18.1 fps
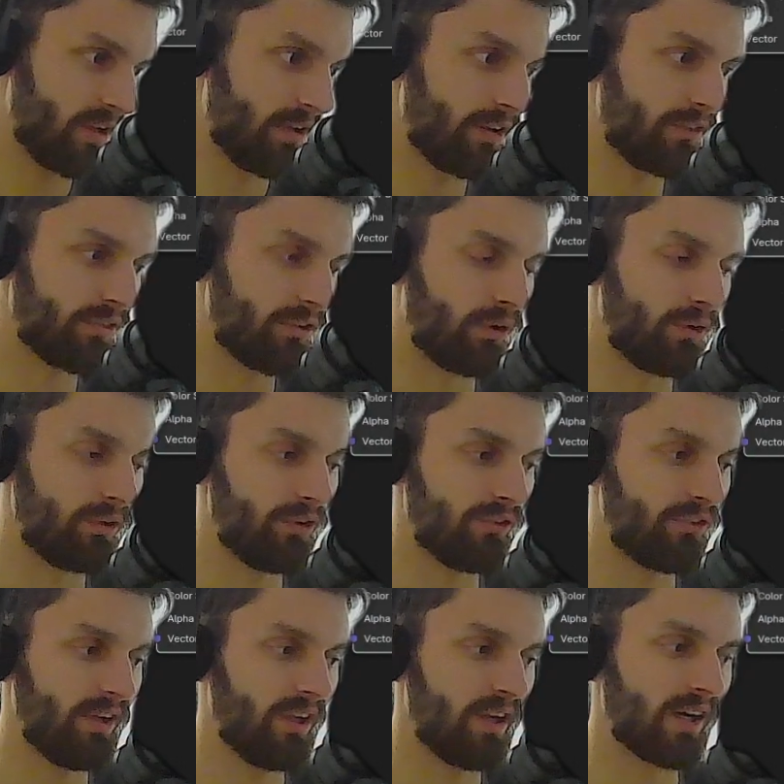So you
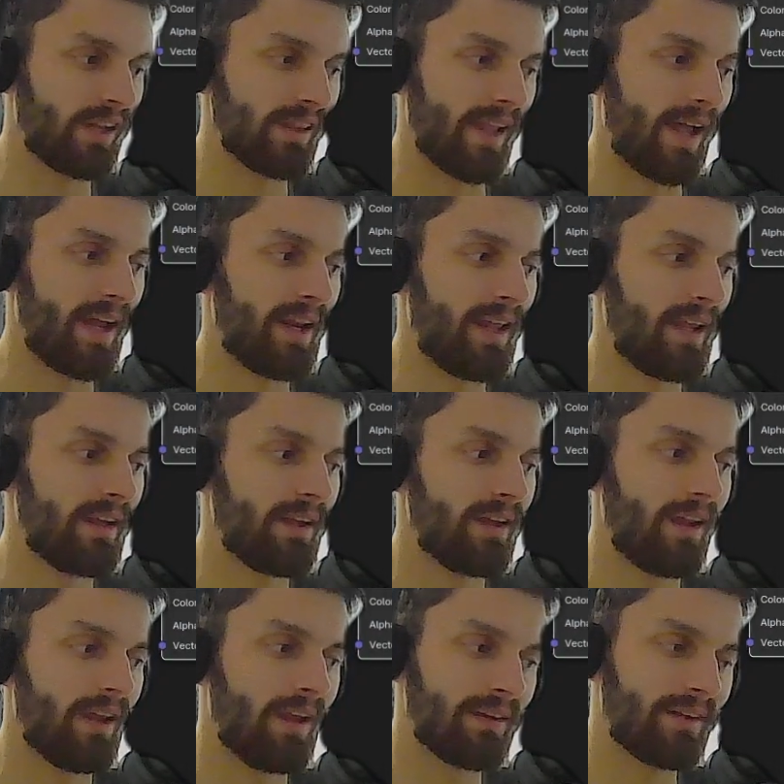see here
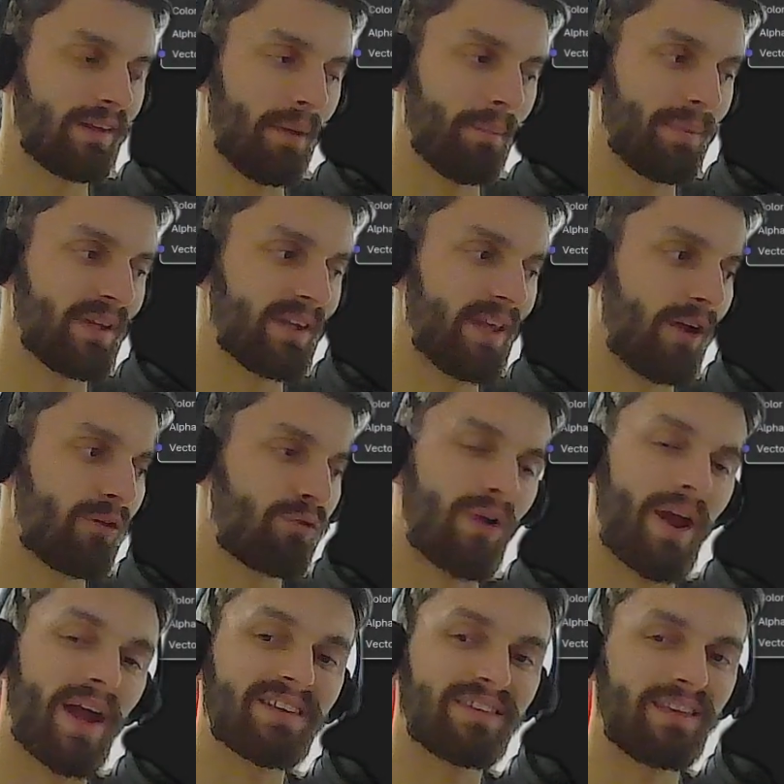lighting, it can be
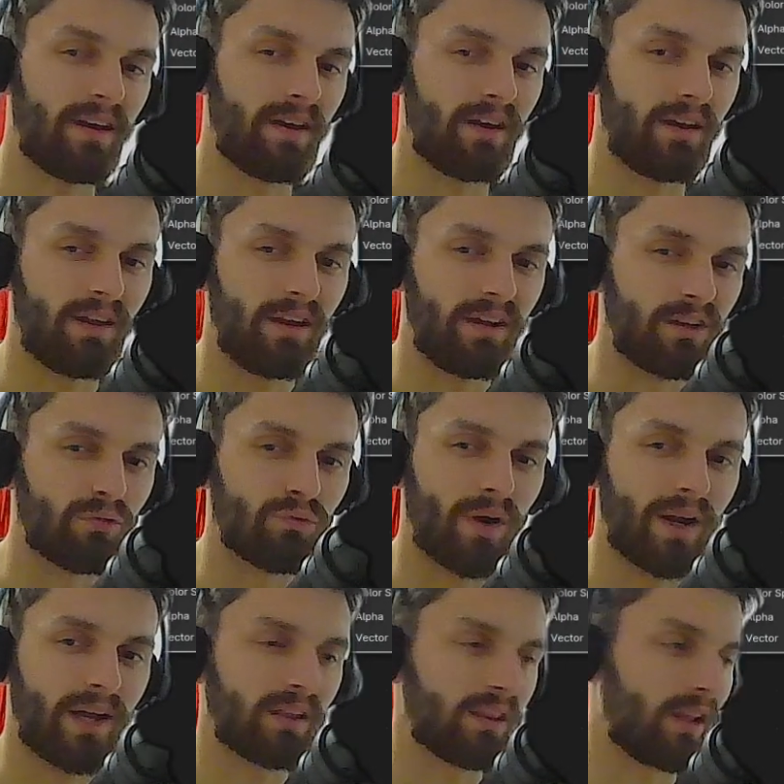direct and
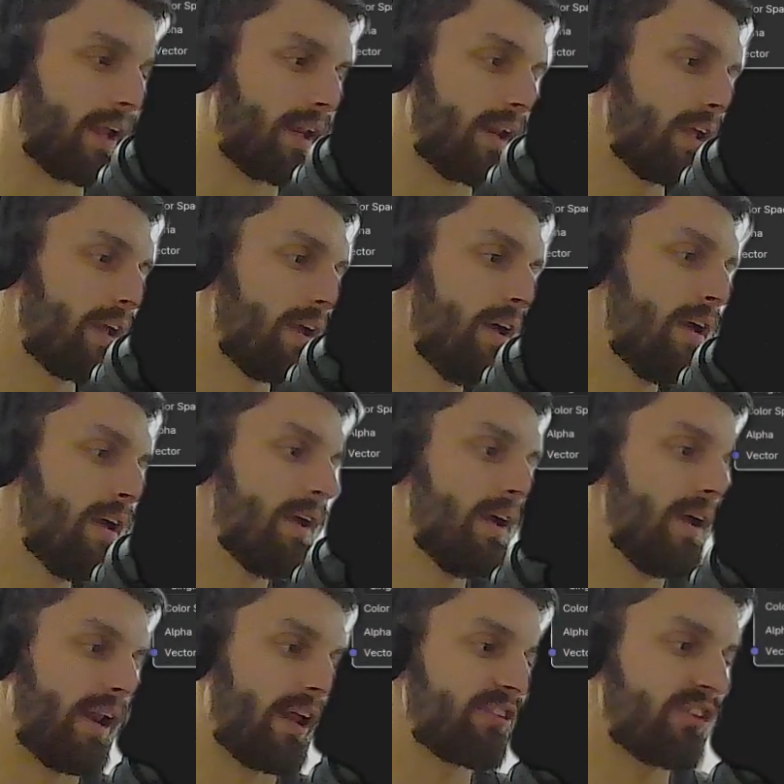indirect lighting.
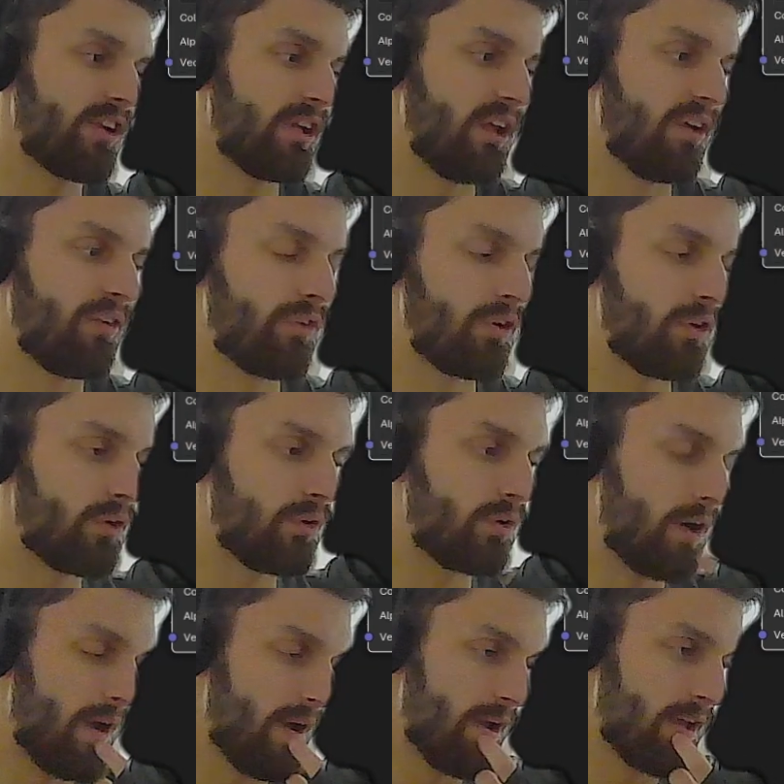And actually, if
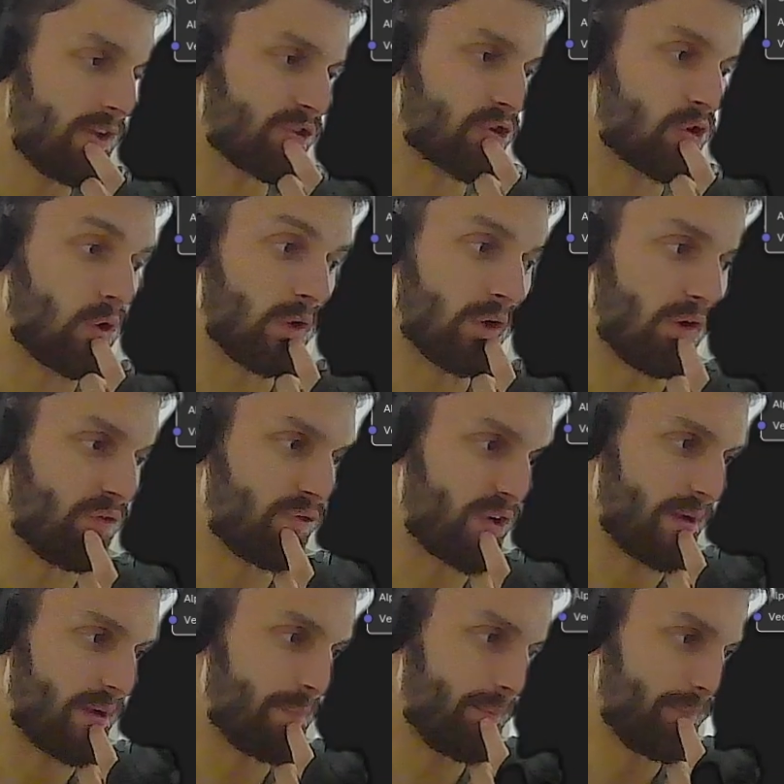you scroll
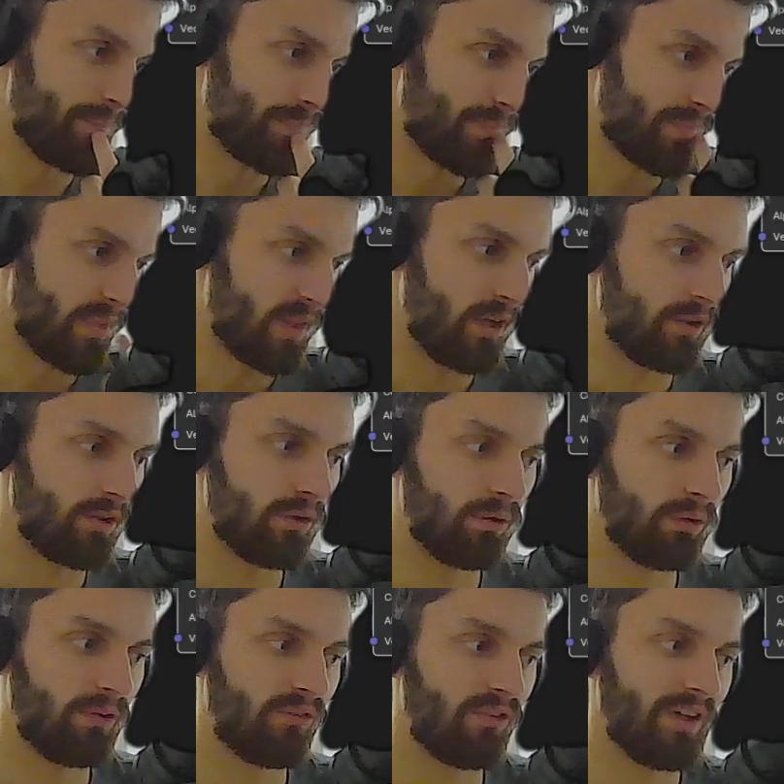over them,
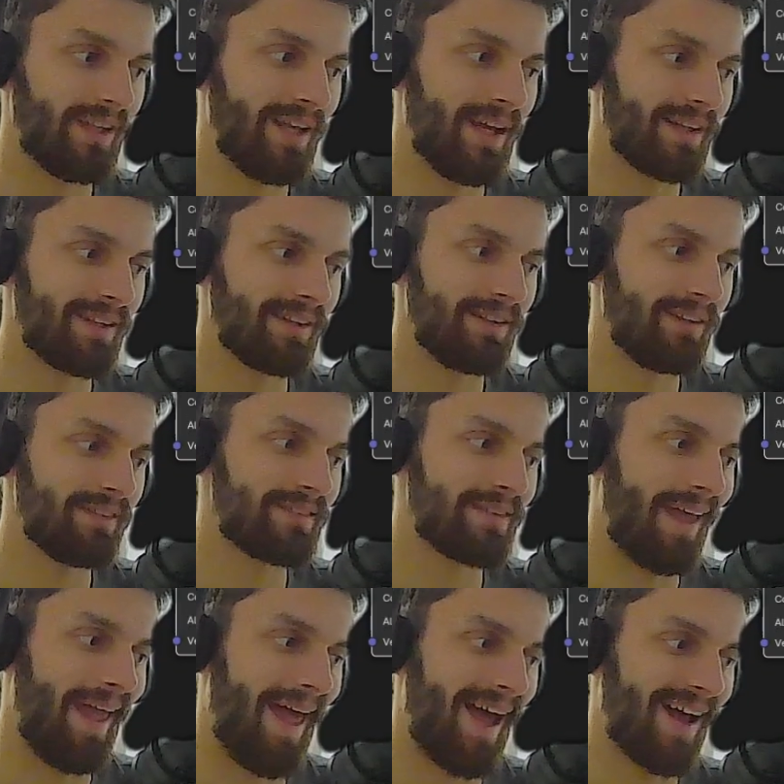you'll see that this
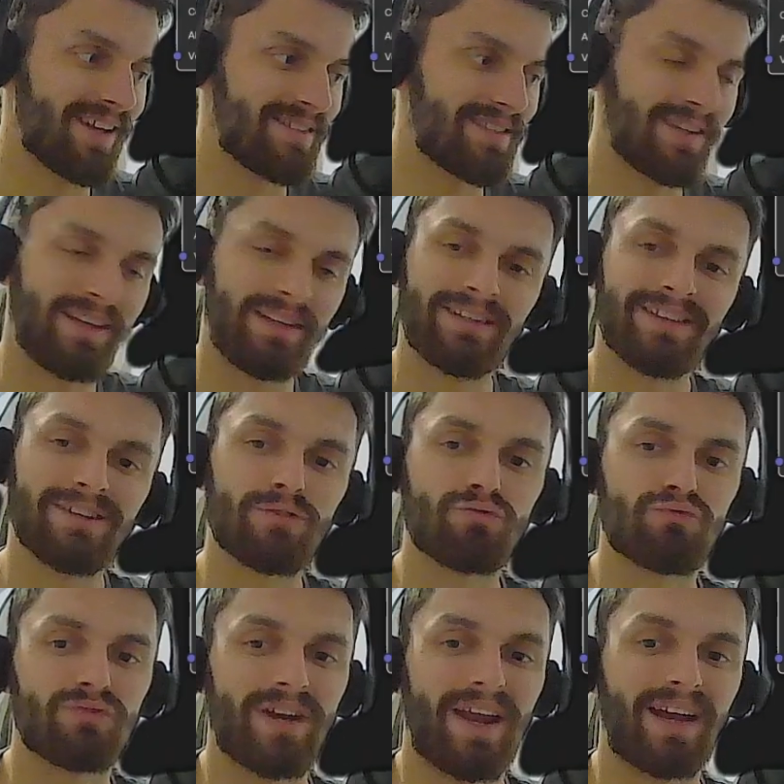adds
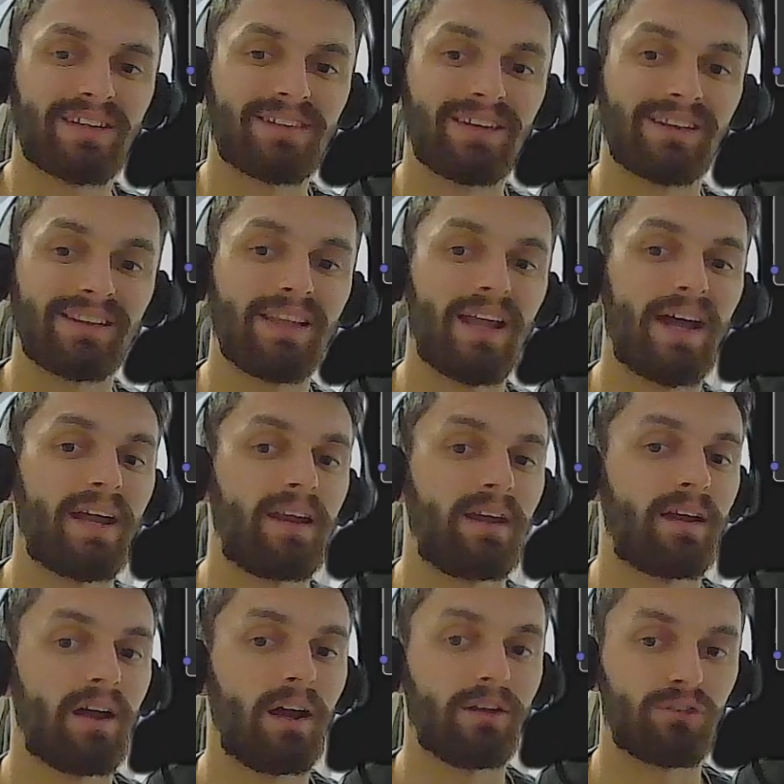indirect
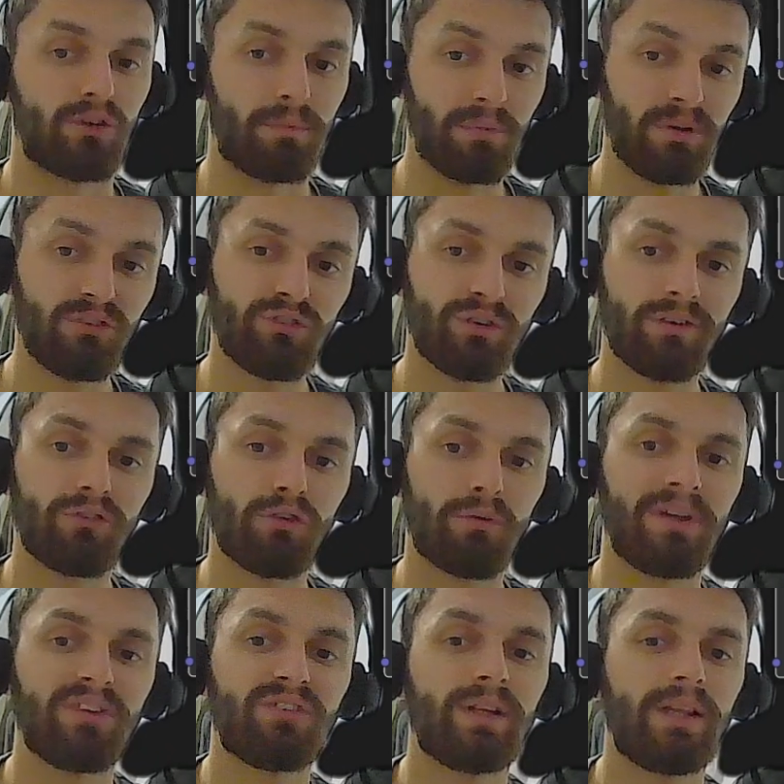lighting contribution. So
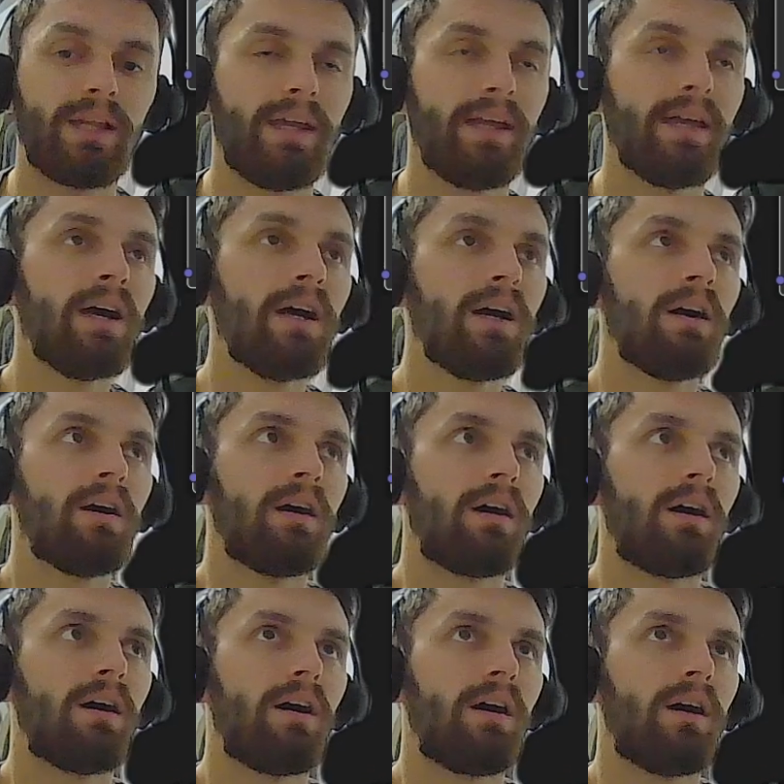basically,
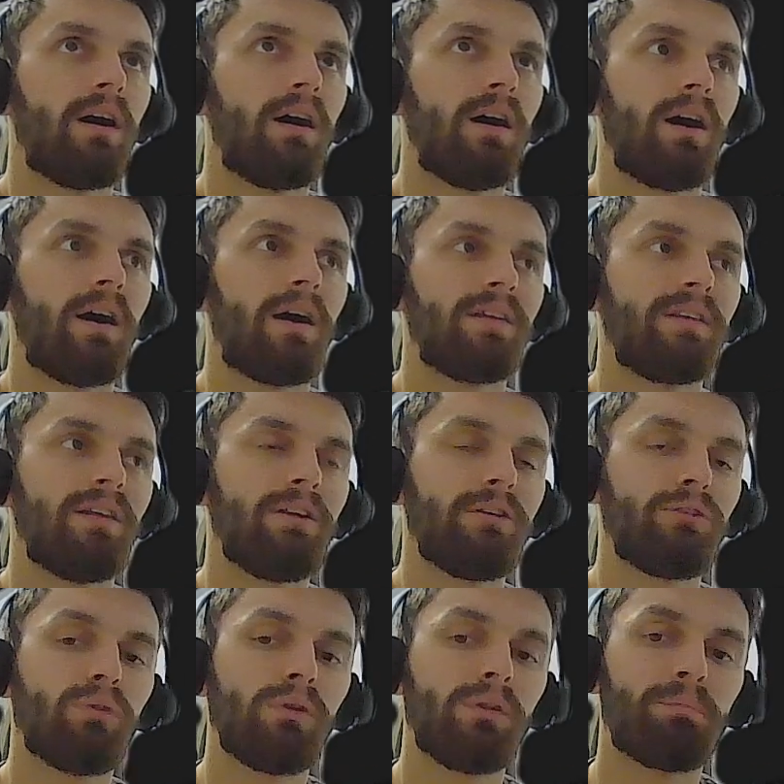
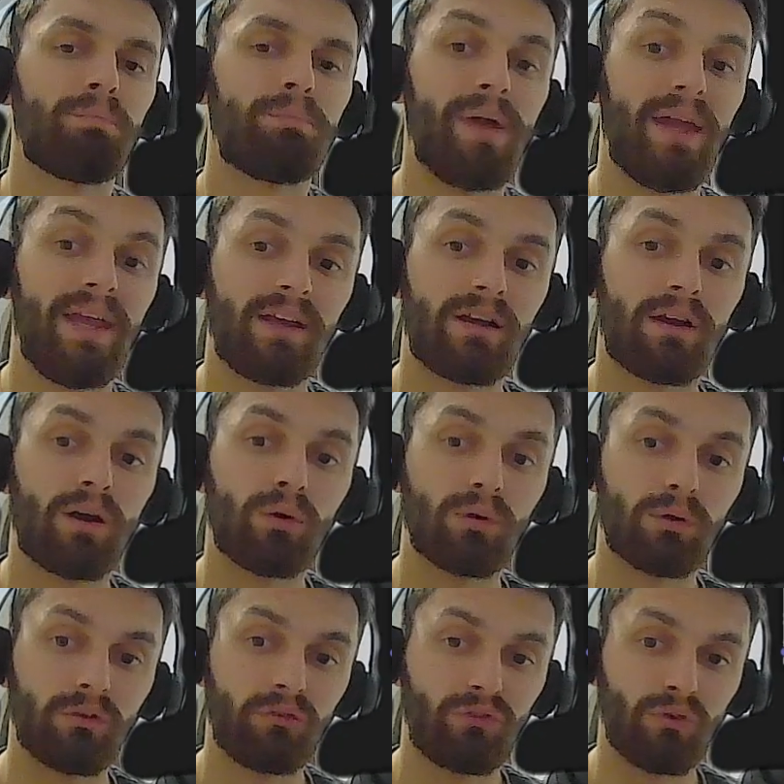this will bake
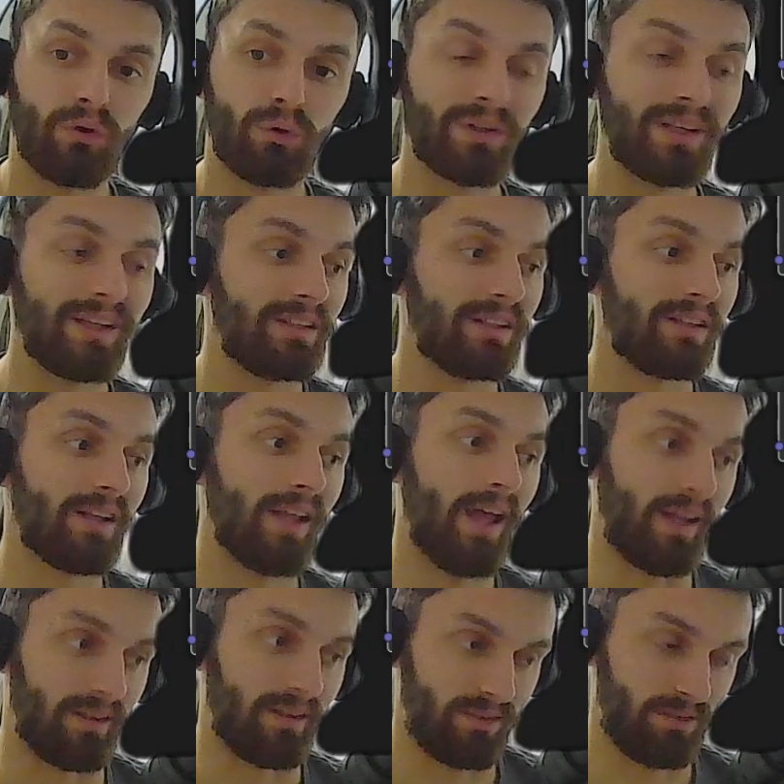also the
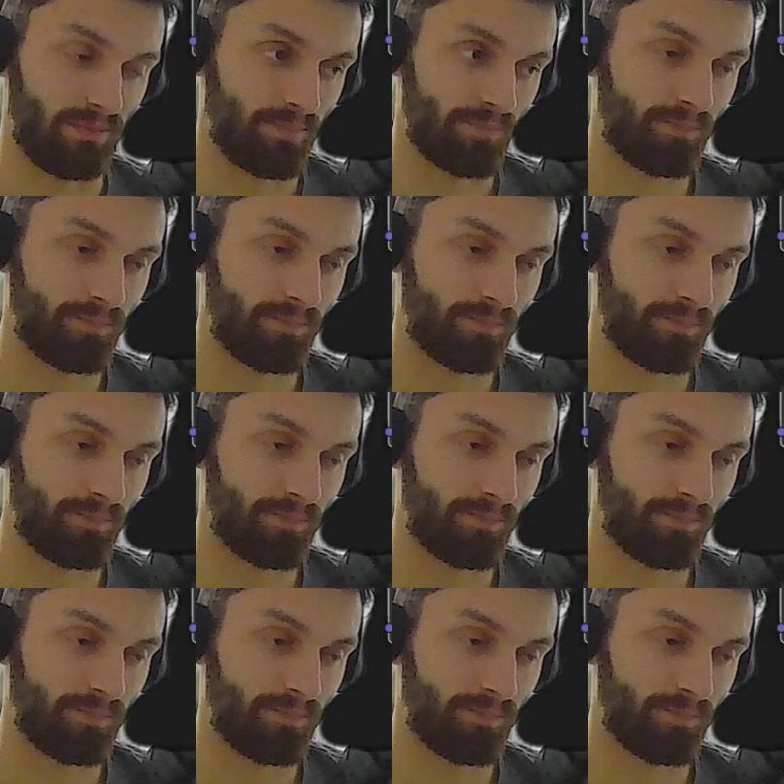lights.